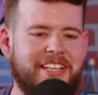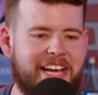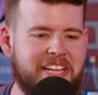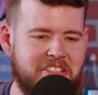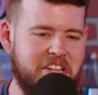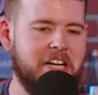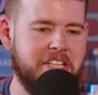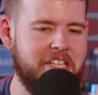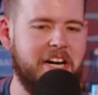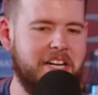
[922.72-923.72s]
like nugget
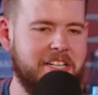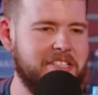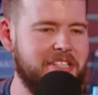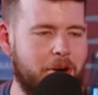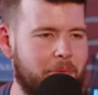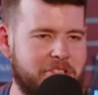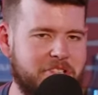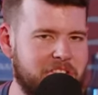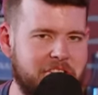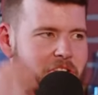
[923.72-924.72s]
cars. You know, where it's
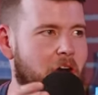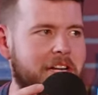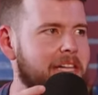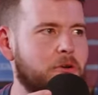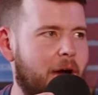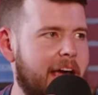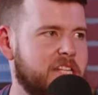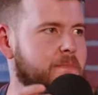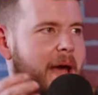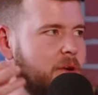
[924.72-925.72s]
just a dirty little
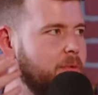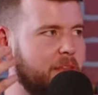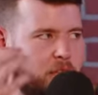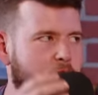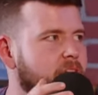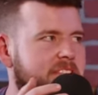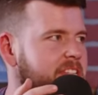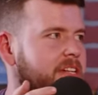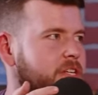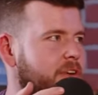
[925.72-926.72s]
hatchback with a
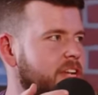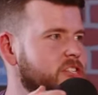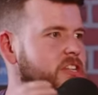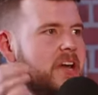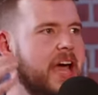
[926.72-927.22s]
three-cylinder engine.